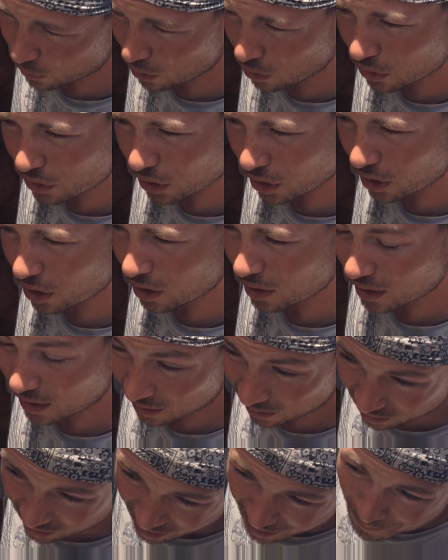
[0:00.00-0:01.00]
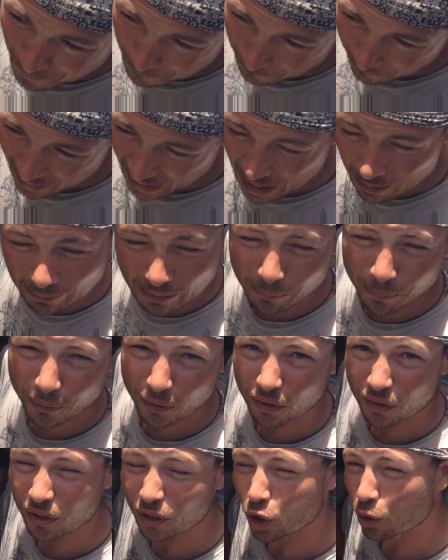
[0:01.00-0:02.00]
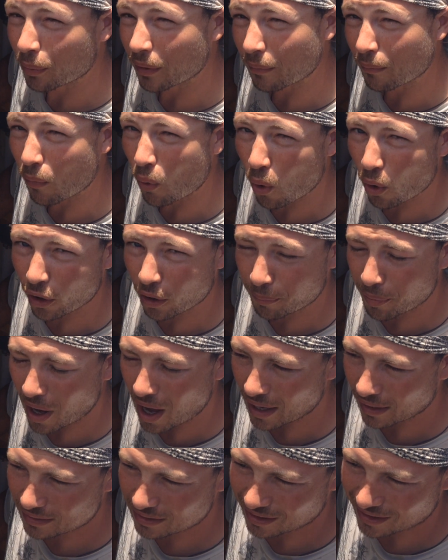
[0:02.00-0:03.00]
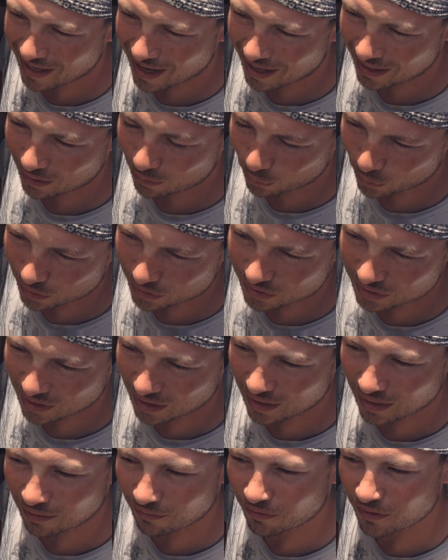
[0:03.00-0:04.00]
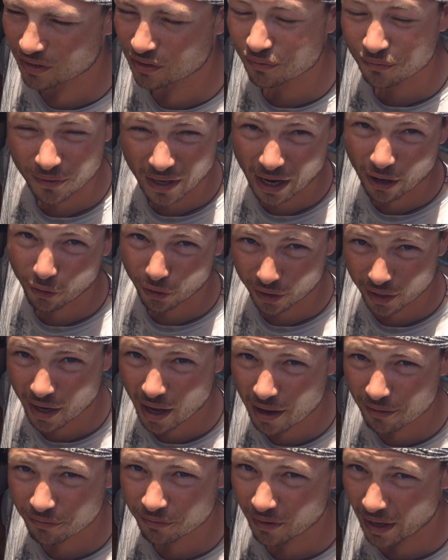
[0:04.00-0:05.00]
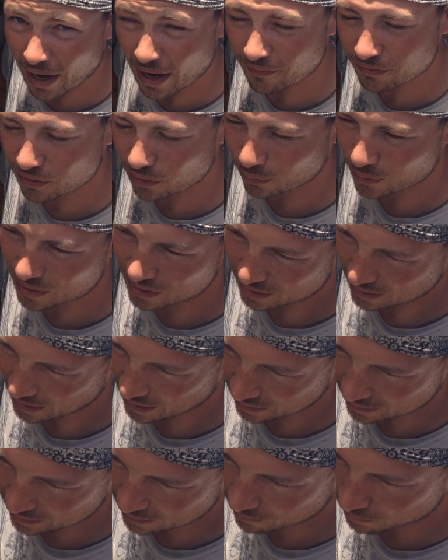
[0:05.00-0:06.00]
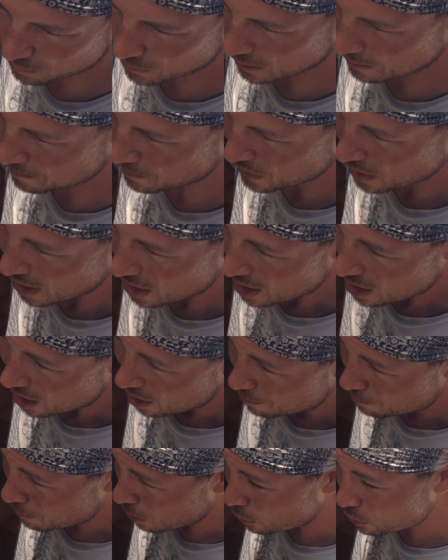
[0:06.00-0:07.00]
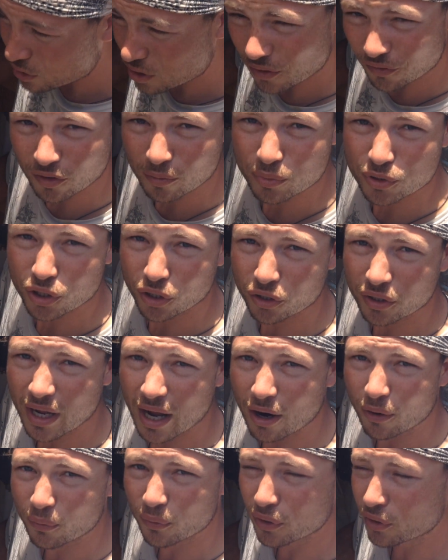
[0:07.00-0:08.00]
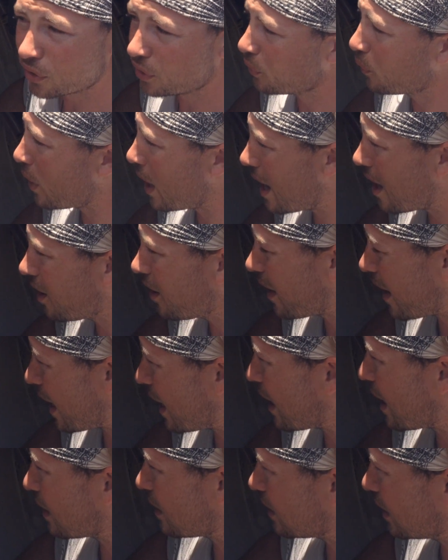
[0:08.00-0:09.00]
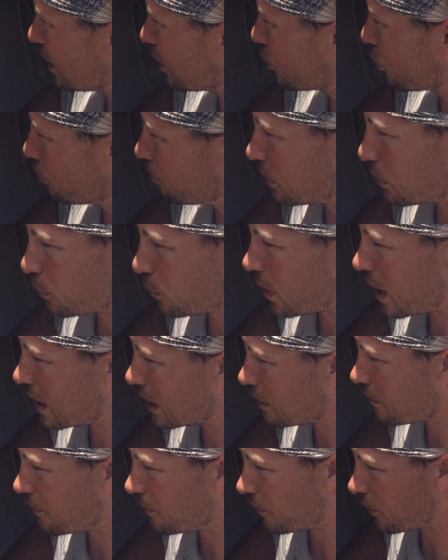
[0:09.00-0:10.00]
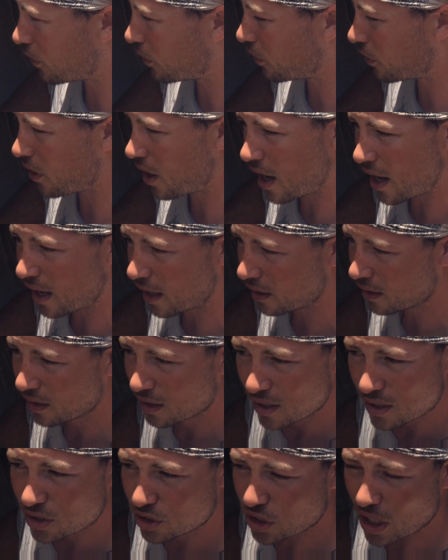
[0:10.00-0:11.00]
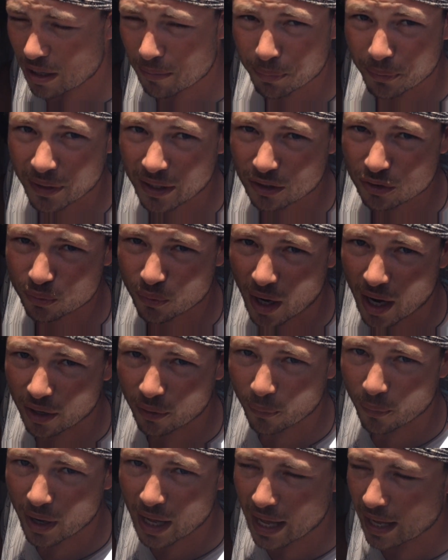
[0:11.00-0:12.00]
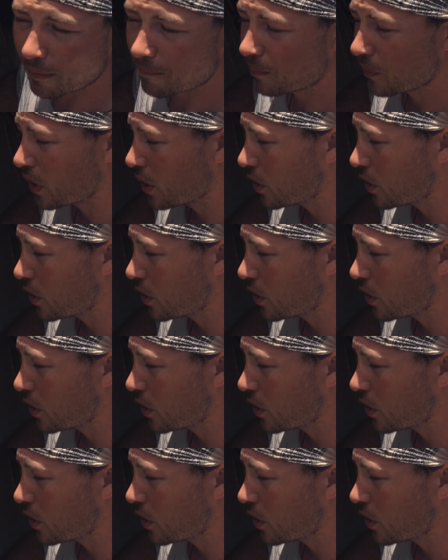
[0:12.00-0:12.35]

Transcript: real good and maybe put a little bit more epoxy on it. We'll see if it's fair enough after we sand it. But most of them turned out really well, and I think we'll be ready for uh, chain plates right away.